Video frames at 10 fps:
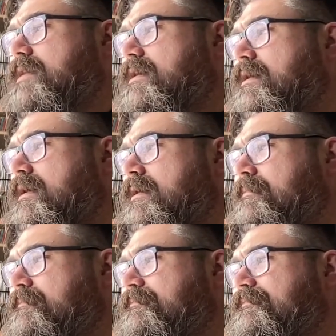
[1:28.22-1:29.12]
um,
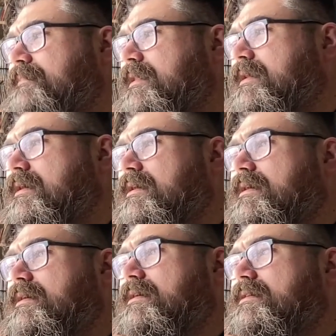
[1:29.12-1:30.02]

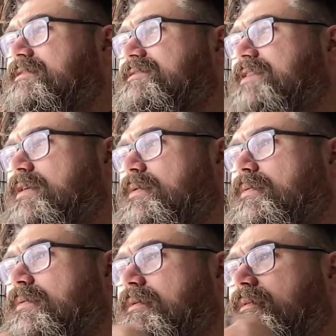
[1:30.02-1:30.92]

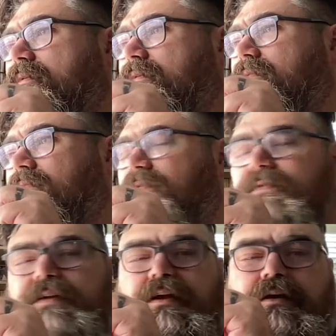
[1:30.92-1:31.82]
so
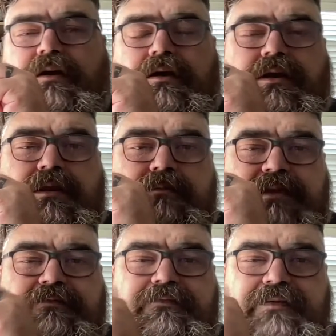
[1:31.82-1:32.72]
there are going to
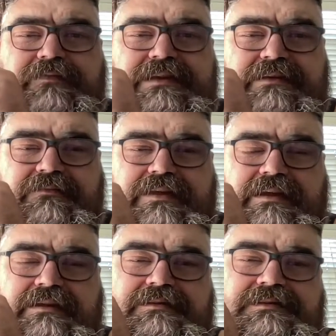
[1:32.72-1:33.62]
be 50 of
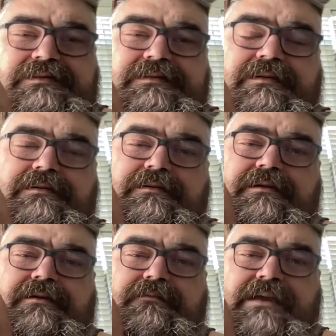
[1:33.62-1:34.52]
these,
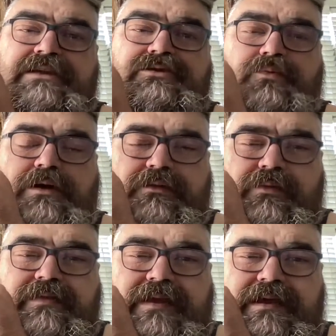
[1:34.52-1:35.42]
um, each one
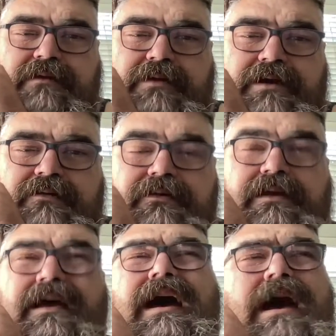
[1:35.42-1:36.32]
when they come out.
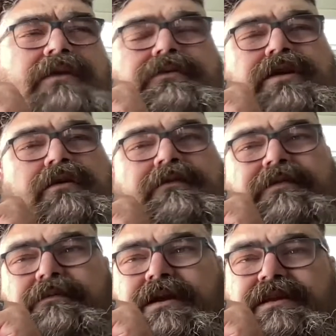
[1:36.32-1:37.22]
I don't know if
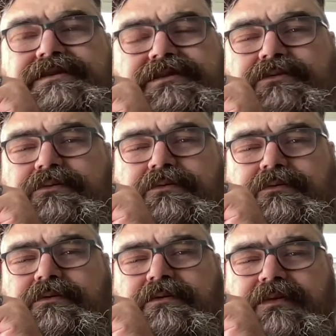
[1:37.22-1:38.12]
I'm going to do
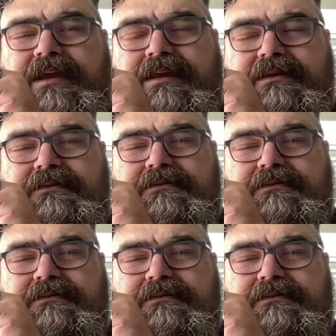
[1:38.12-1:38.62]
like